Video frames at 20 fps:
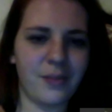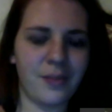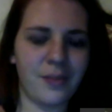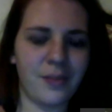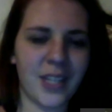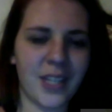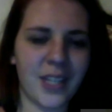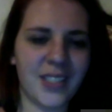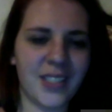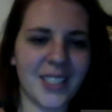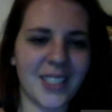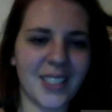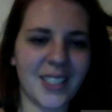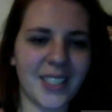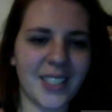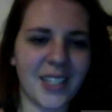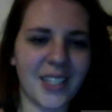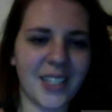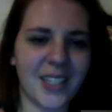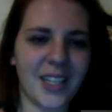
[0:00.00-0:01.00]

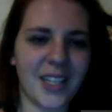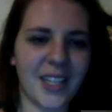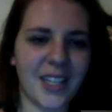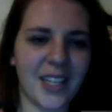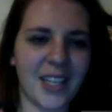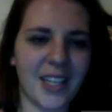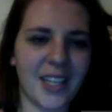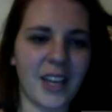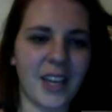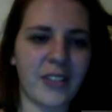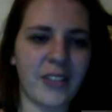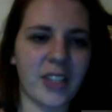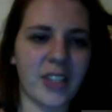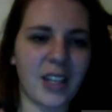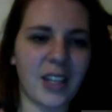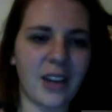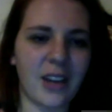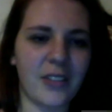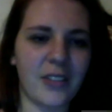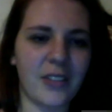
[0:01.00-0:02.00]
Basically, like if the
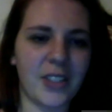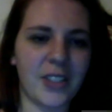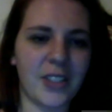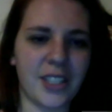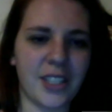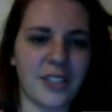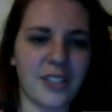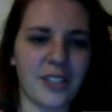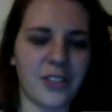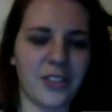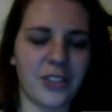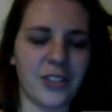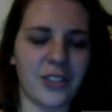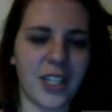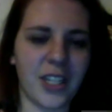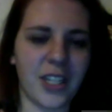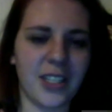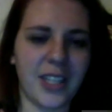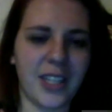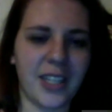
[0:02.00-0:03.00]
confidence interval
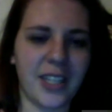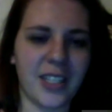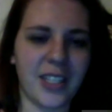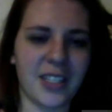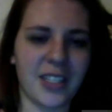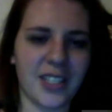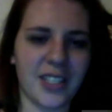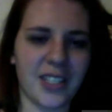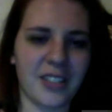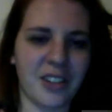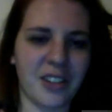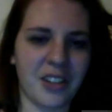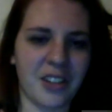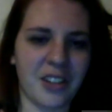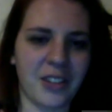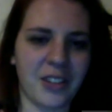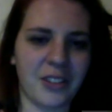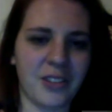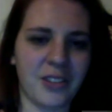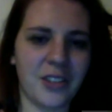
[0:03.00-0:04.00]
contained
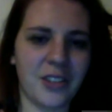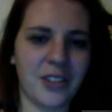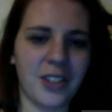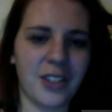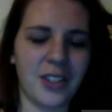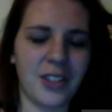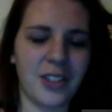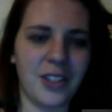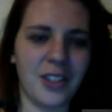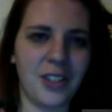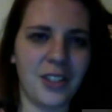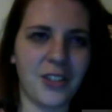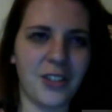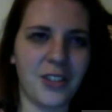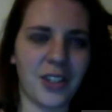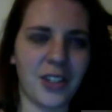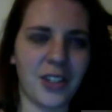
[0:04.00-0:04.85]
0, you could